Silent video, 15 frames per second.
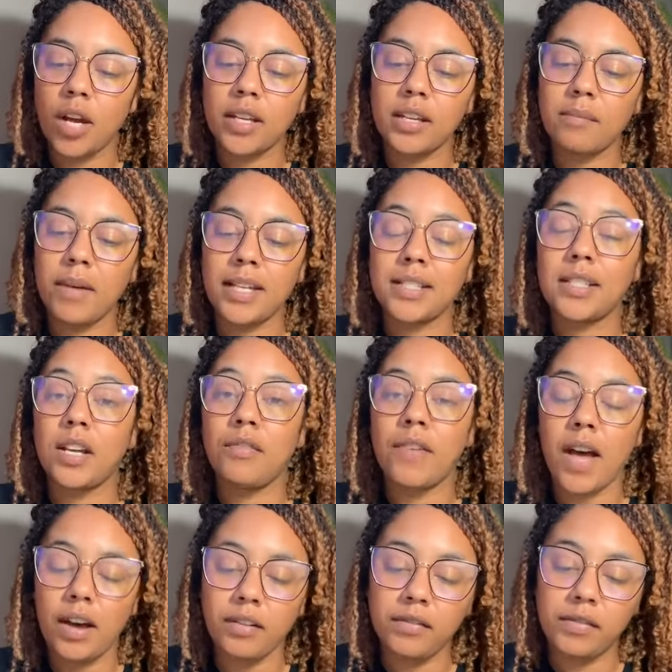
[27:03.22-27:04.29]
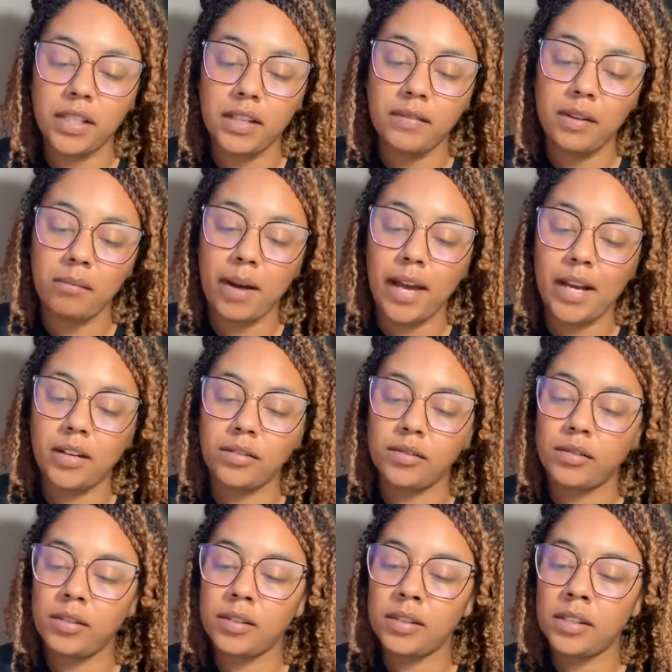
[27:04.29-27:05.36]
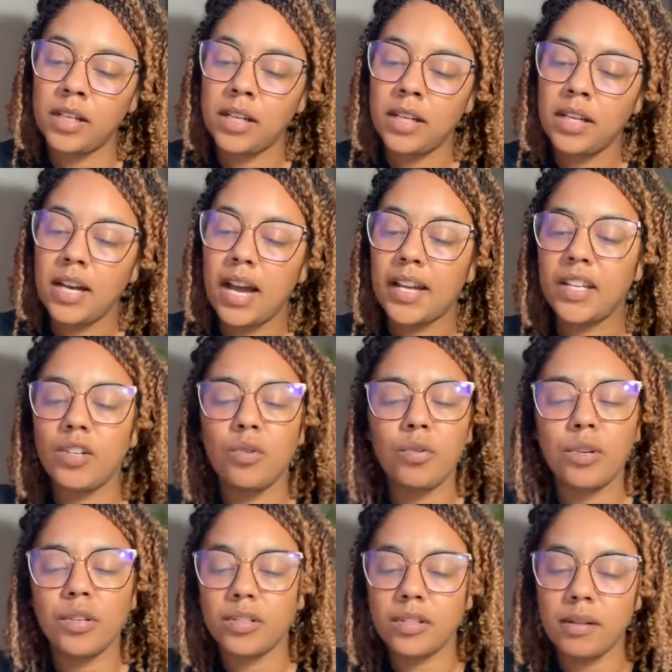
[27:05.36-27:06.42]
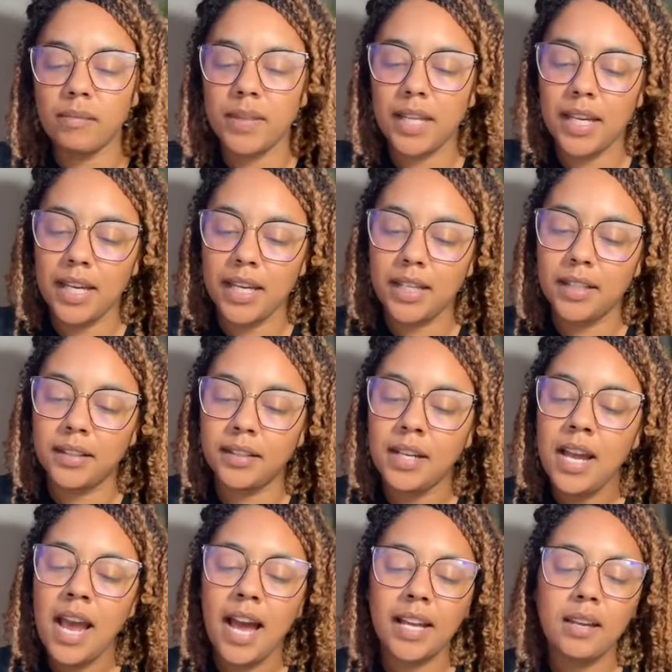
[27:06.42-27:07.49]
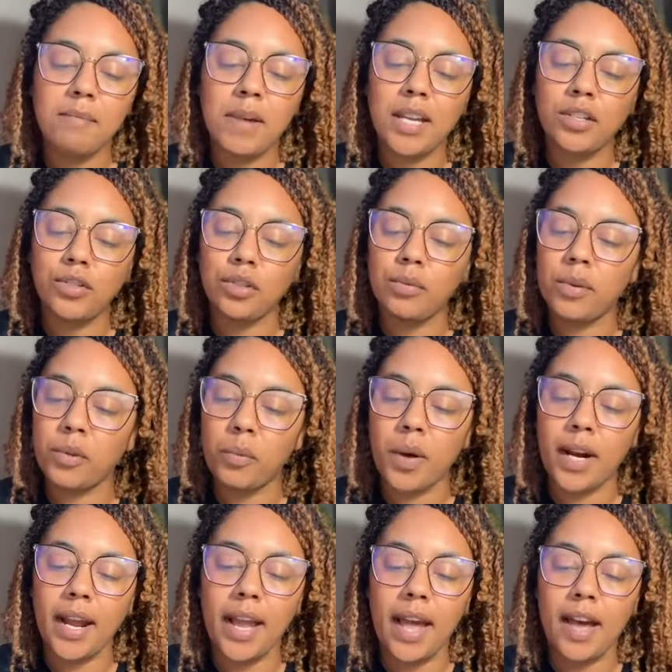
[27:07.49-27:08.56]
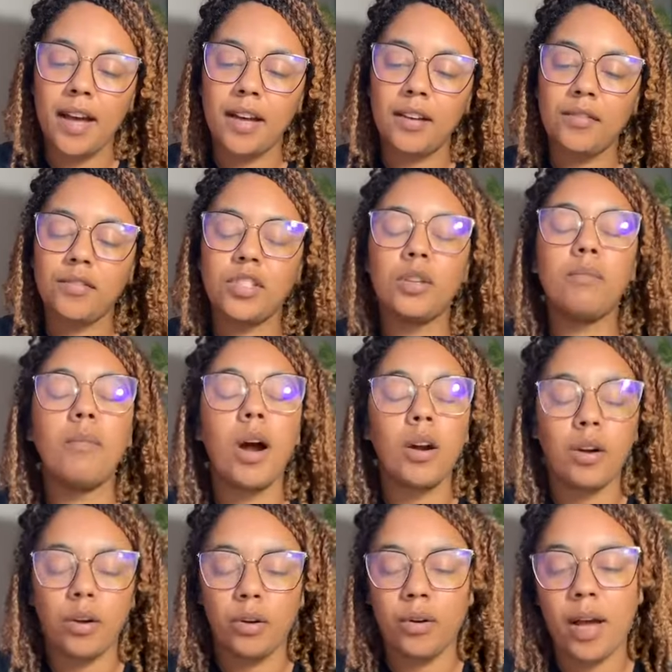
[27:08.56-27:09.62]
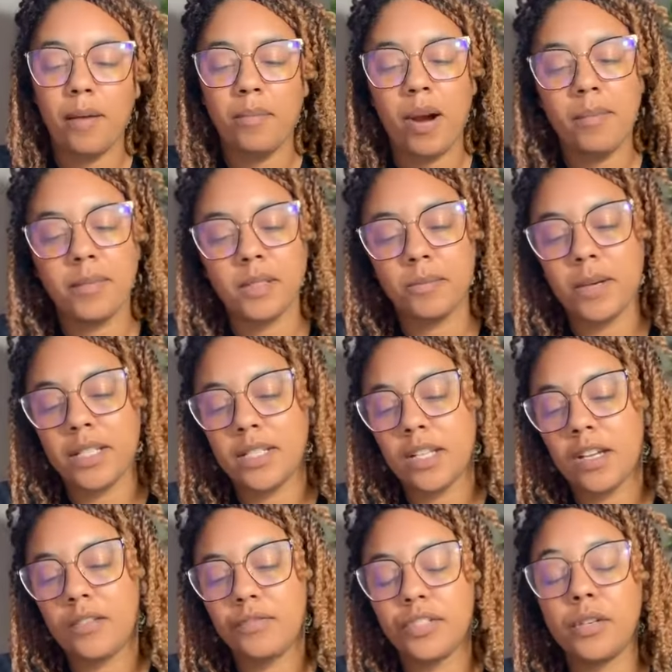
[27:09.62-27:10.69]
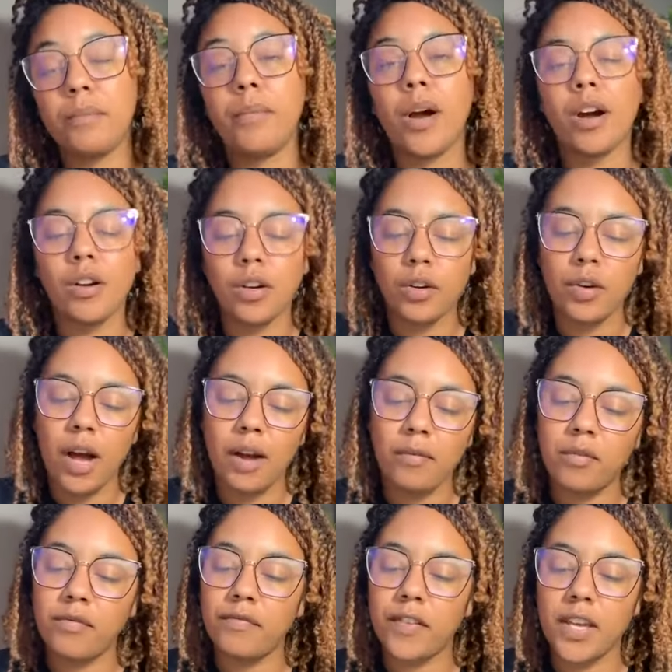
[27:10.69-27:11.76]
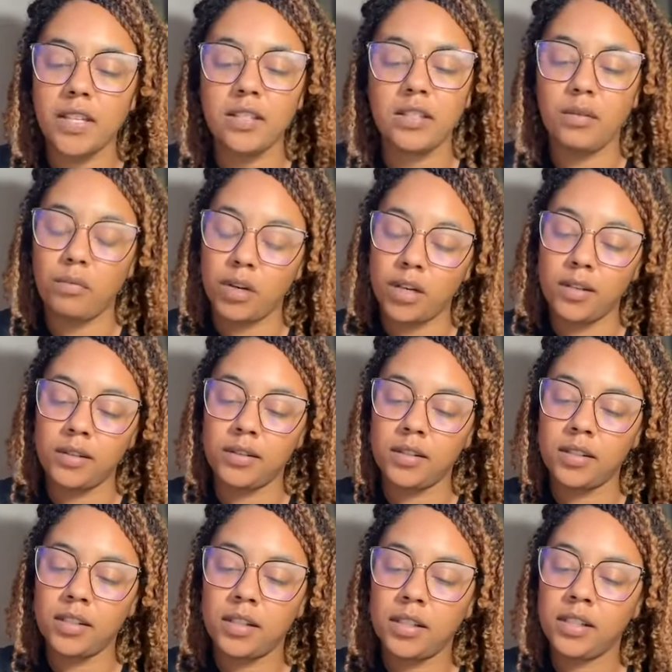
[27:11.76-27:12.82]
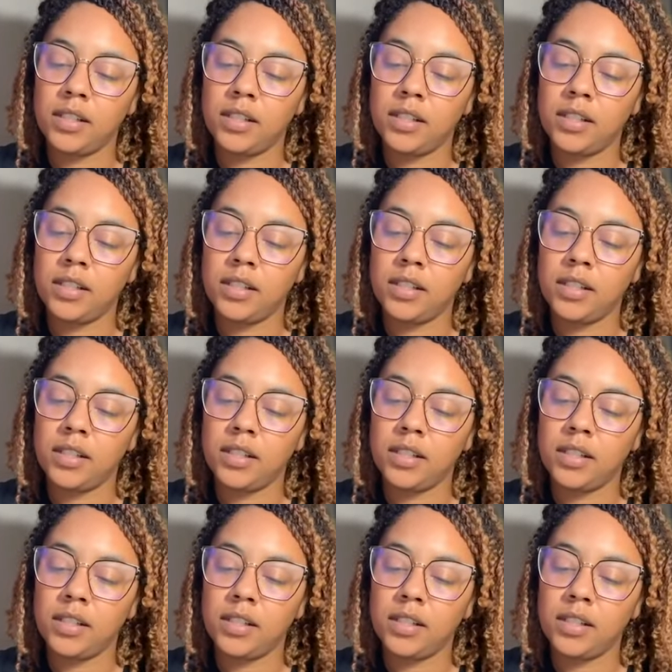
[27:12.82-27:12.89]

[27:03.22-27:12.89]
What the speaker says: talking myself out of leaving my house. I can order something in. I can make do with what I have. Tomorrow, I promise myself, tomorrow I will face the world.